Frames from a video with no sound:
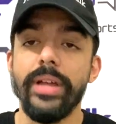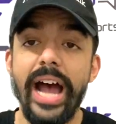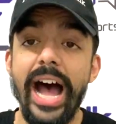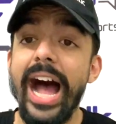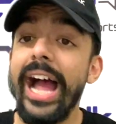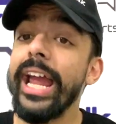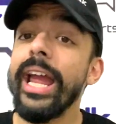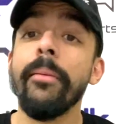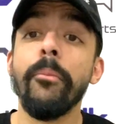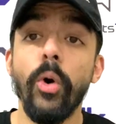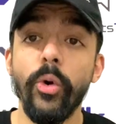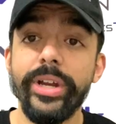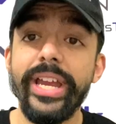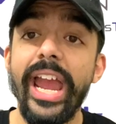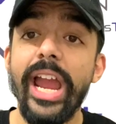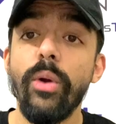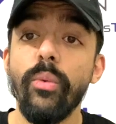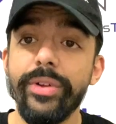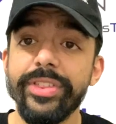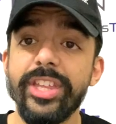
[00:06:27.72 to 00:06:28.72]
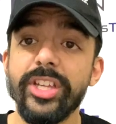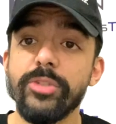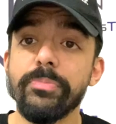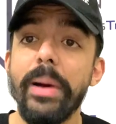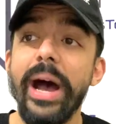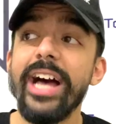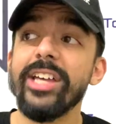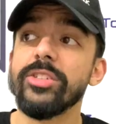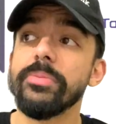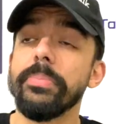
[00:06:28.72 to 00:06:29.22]
I am okay with this
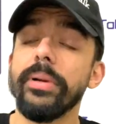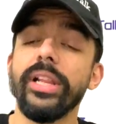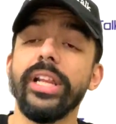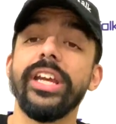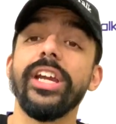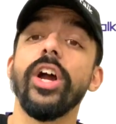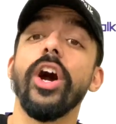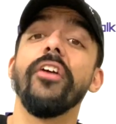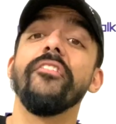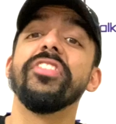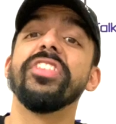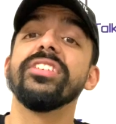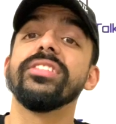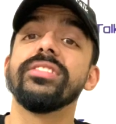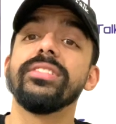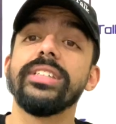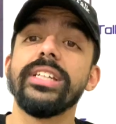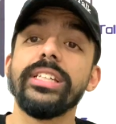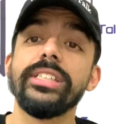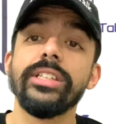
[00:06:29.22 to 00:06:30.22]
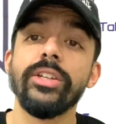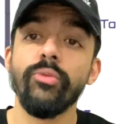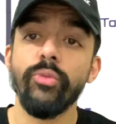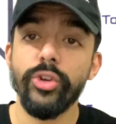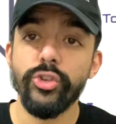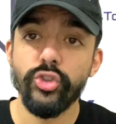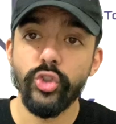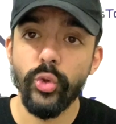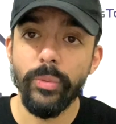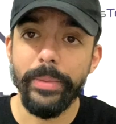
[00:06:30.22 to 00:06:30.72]
possibility of the season
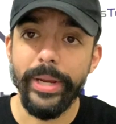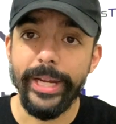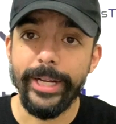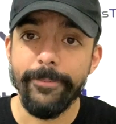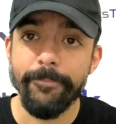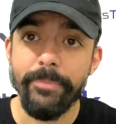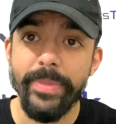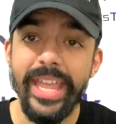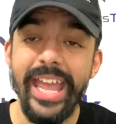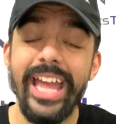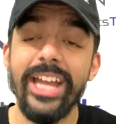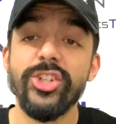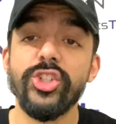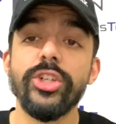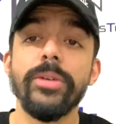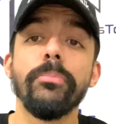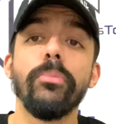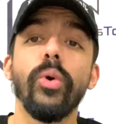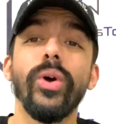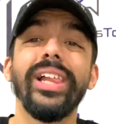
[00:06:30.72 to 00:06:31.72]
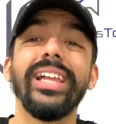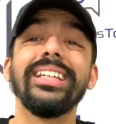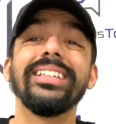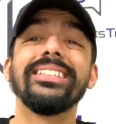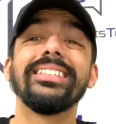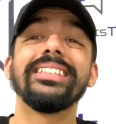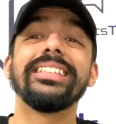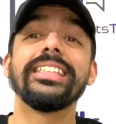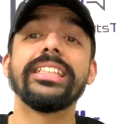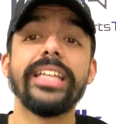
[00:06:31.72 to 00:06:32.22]
resuming and Jim Boylen
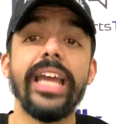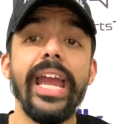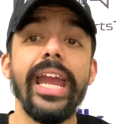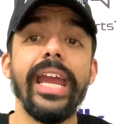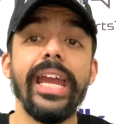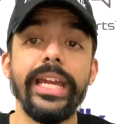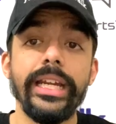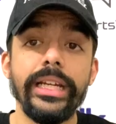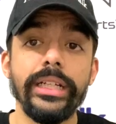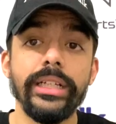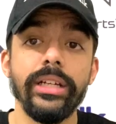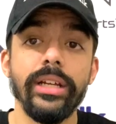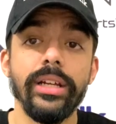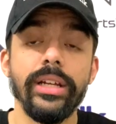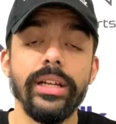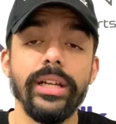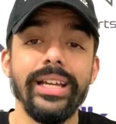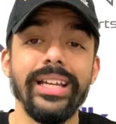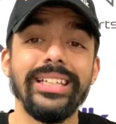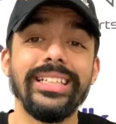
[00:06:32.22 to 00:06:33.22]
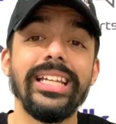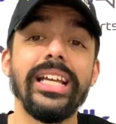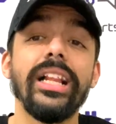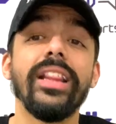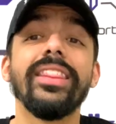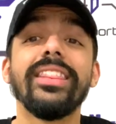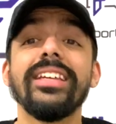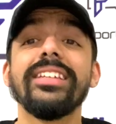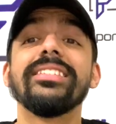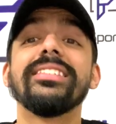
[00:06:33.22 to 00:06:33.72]
staying till
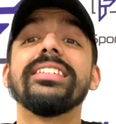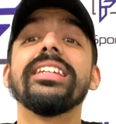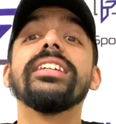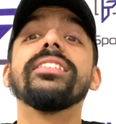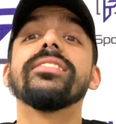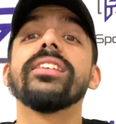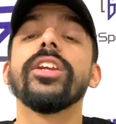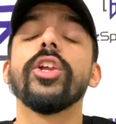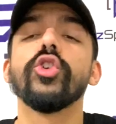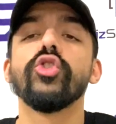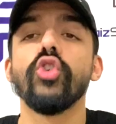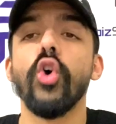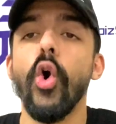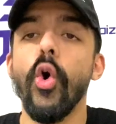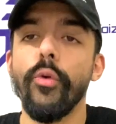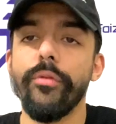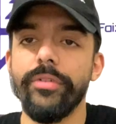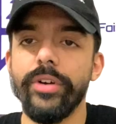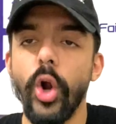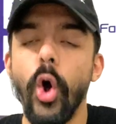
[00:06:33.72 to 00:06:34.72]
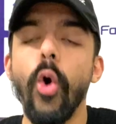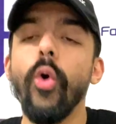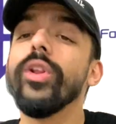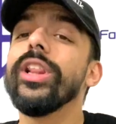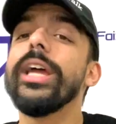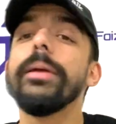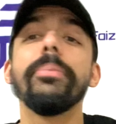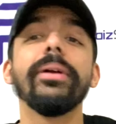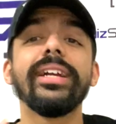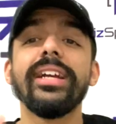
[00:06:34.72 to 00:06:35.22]
this season is over.
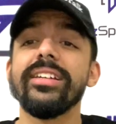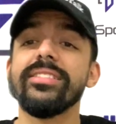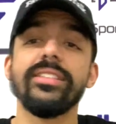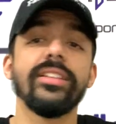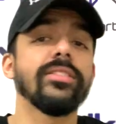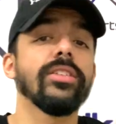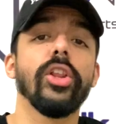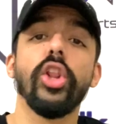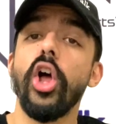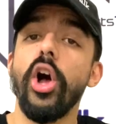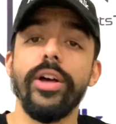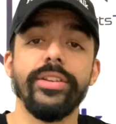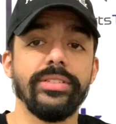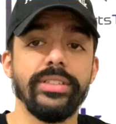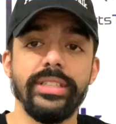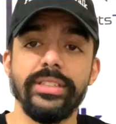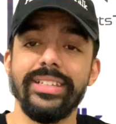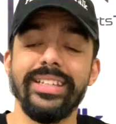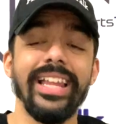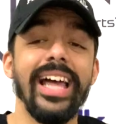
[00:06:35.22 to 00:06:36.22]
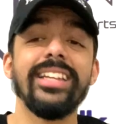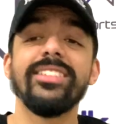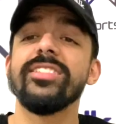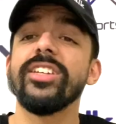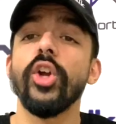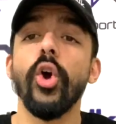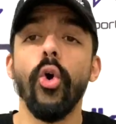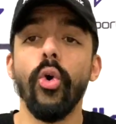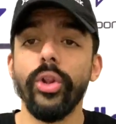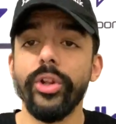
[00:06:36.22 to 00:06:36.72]
Only because it's a lost season. That's
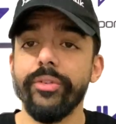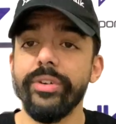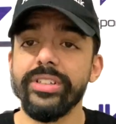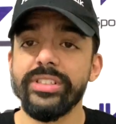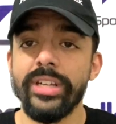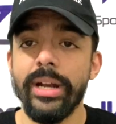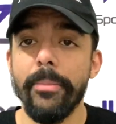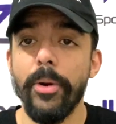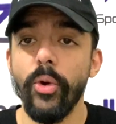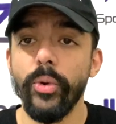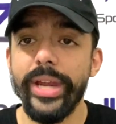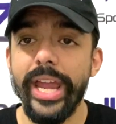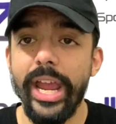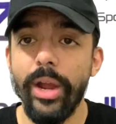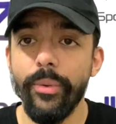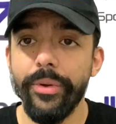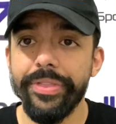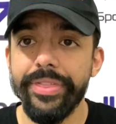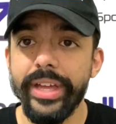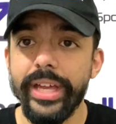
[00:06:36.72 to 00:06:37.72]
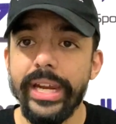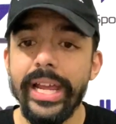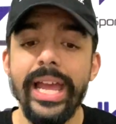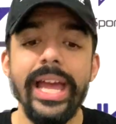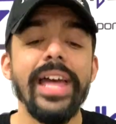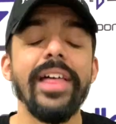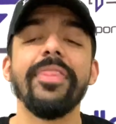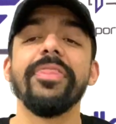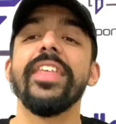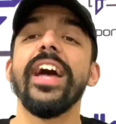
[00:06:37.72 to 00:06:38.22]
the only reason I'm okay with it.
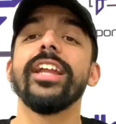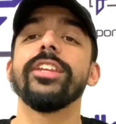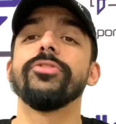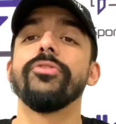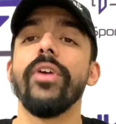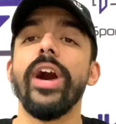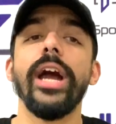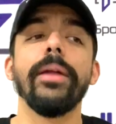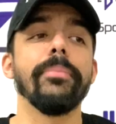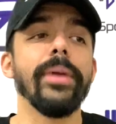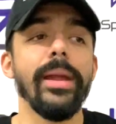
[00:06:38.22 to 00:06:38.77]
That's fine.